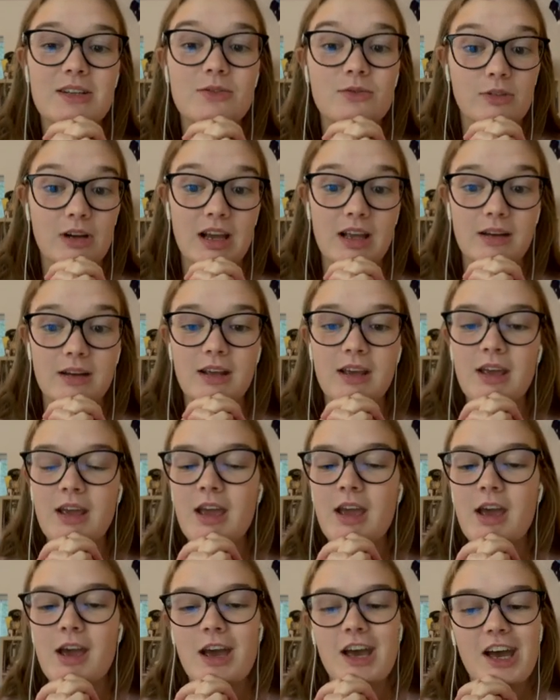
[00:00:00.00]
Wren.
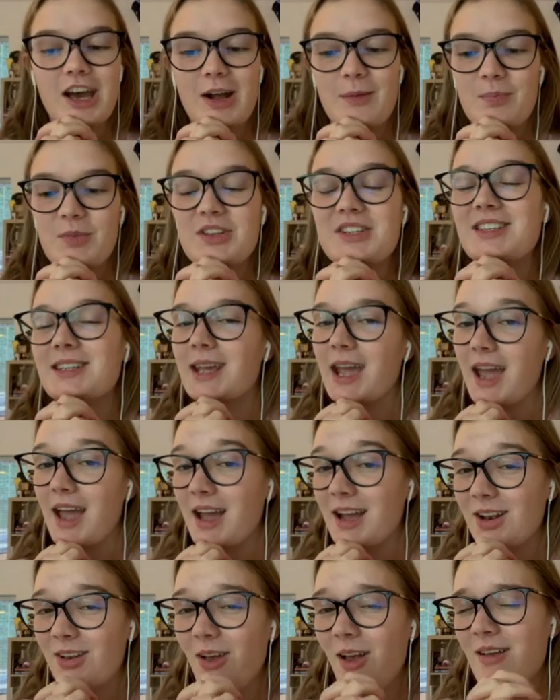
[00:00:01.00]
The
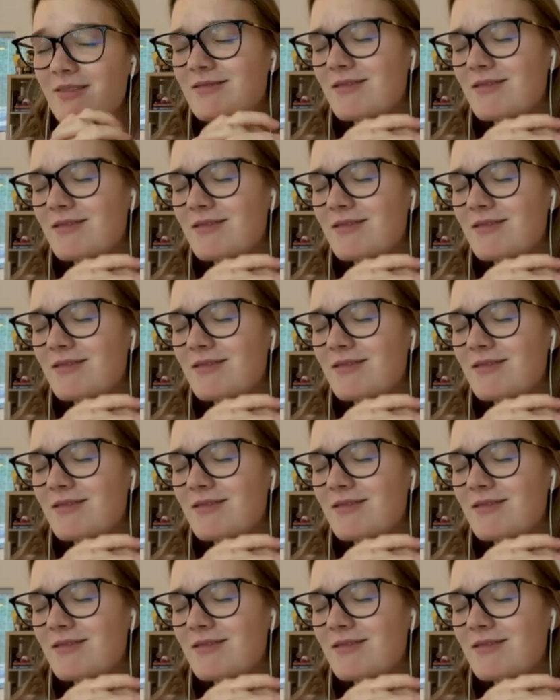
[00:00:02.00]
dad,